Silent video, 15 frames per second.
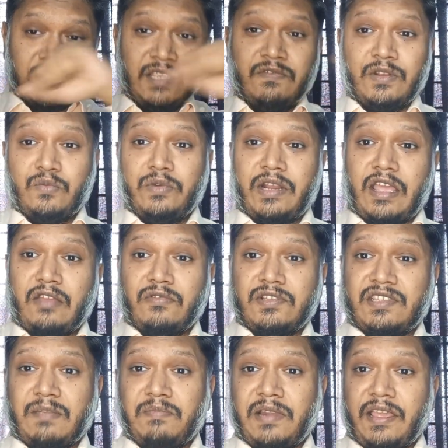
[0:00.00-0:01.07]
Even when I
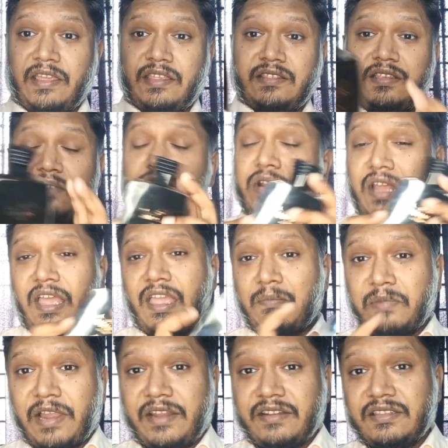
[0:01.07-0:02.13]
was when I
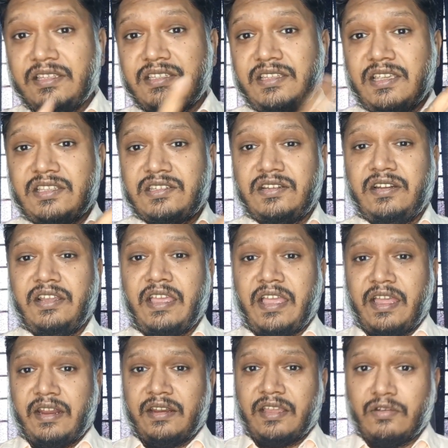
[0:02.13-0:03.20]
applied this yesterday
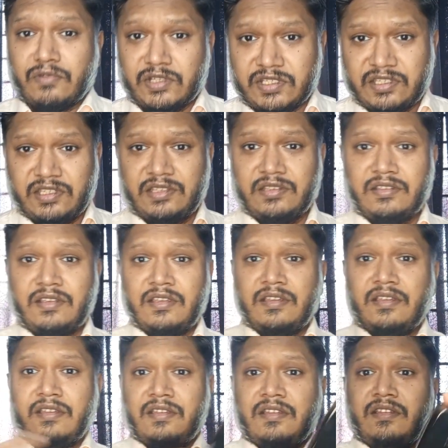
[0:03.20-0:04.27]
and I was
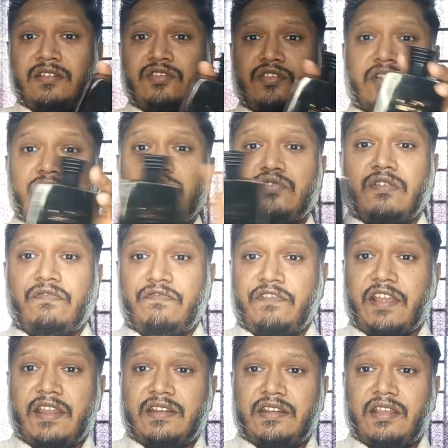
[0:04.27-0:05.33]
talking to a
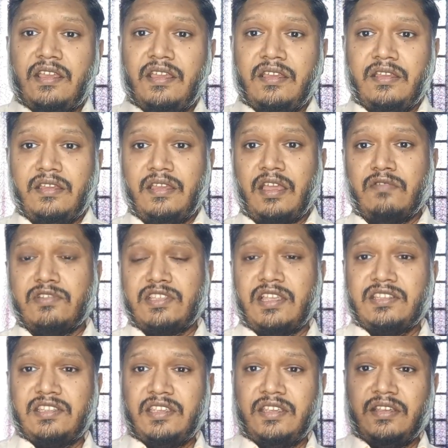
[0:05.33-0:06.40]
friend, I was
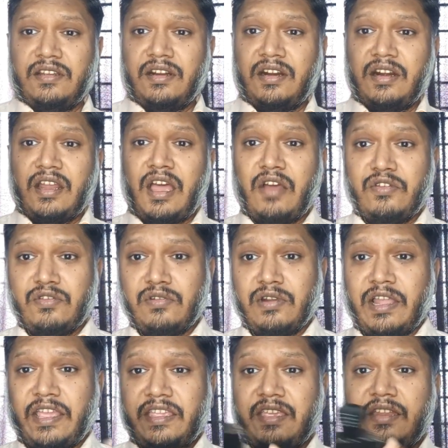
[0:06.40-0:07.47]
asking her how you
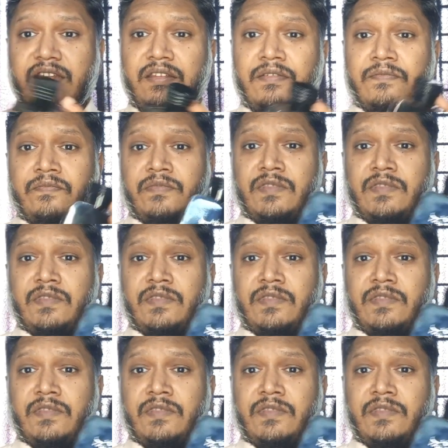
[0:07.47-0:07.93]
like it.